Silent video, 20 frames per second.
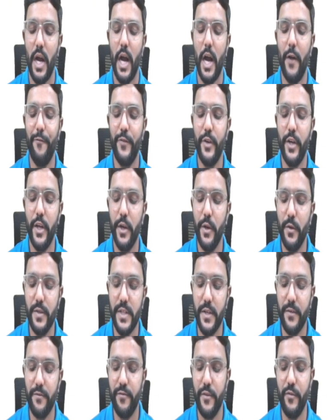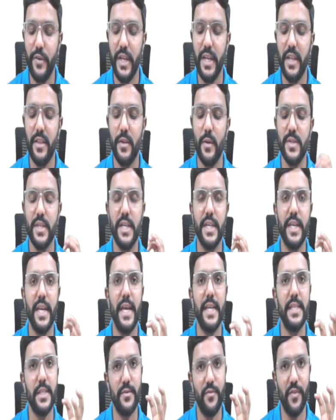After using 50,000
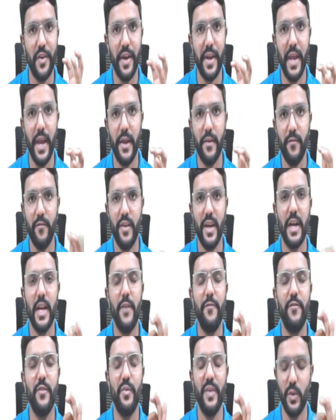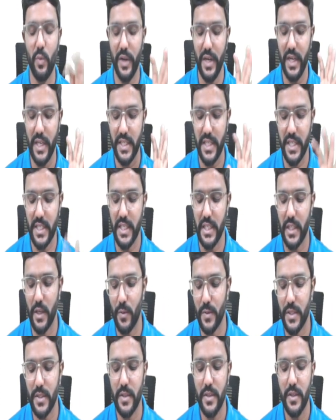kgs for A, we are left with only
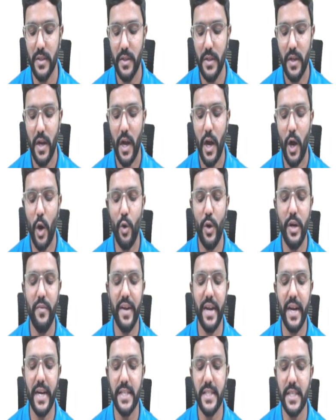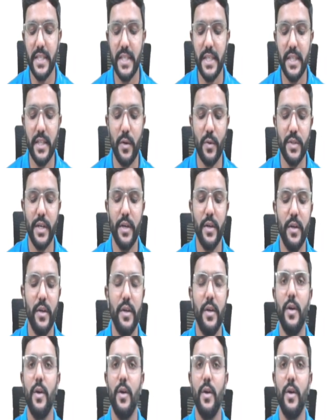60,000. How did we get 60,000?